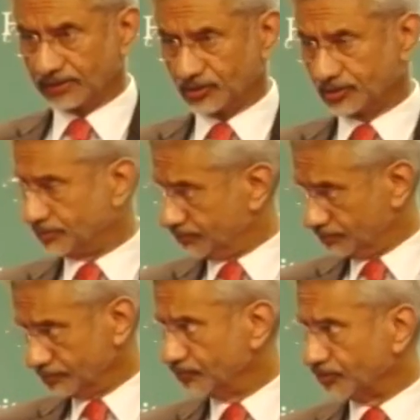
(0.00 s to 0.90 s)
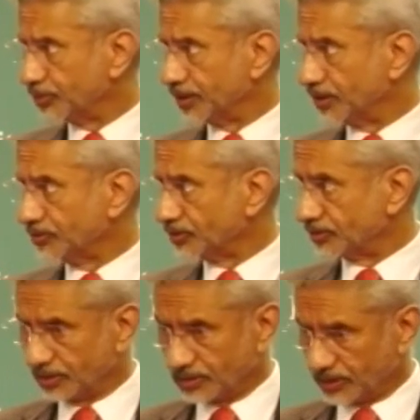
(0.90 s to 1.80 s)
the last few
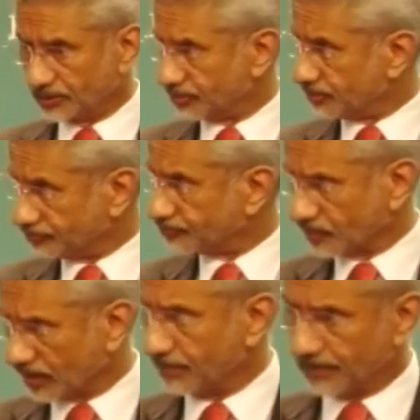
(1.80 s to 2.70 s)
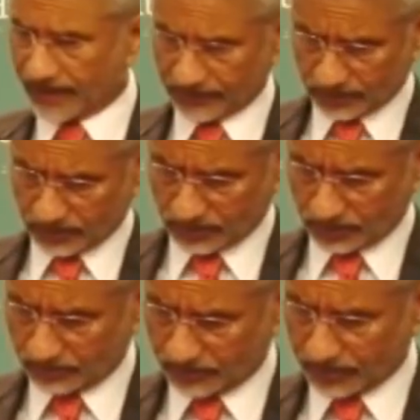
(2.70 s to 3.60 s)
years, it has come back
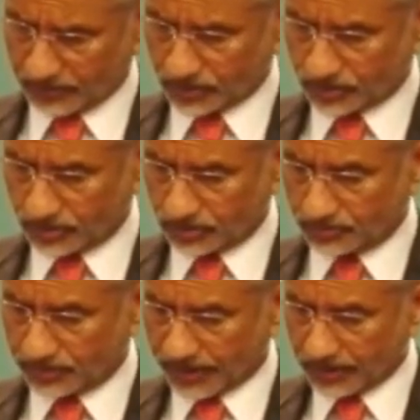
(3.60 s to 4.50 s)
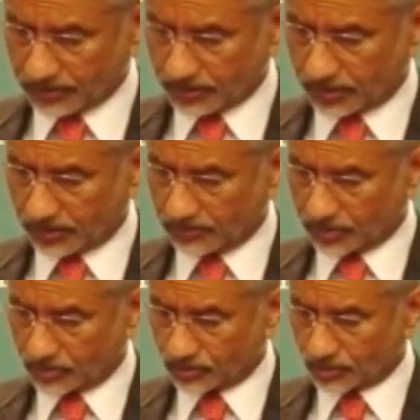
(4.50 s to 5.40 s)
very much into play
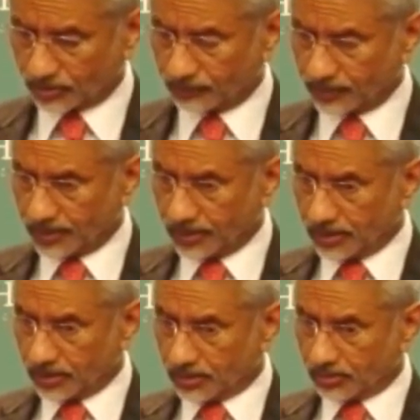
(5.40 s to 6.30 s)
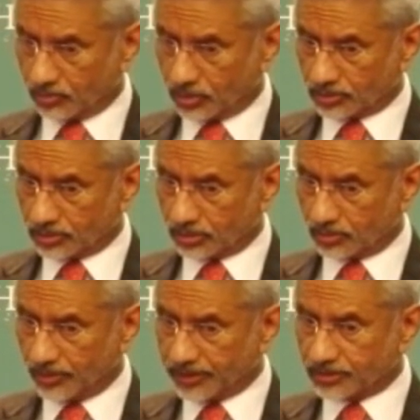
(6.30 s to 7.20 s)
because of what
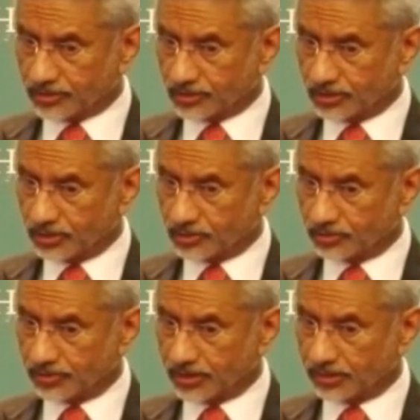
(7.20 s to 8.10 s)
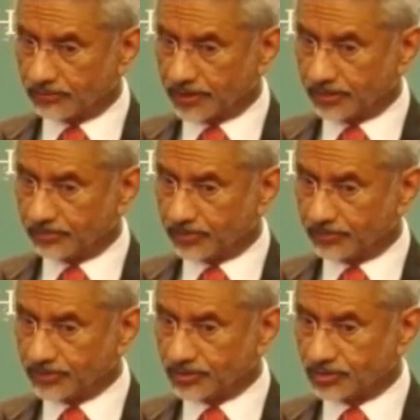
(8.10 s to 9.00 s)
we consider to be a very
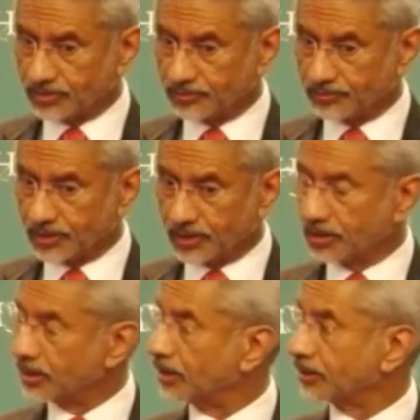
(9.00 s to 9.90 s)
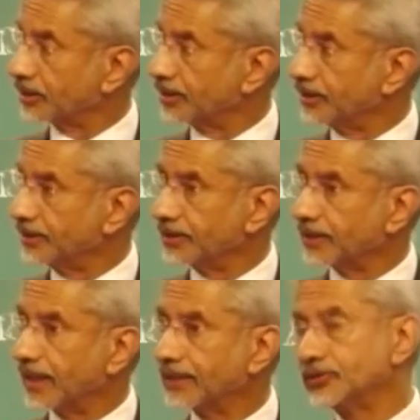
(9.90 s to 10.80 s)
permissive
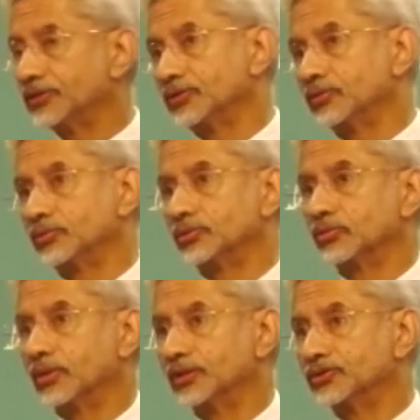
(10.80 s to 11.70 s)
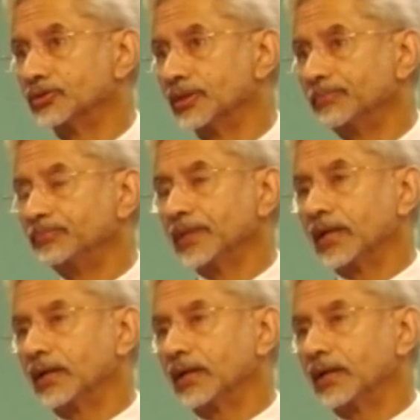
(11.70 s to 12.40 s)
Canadian attitude towards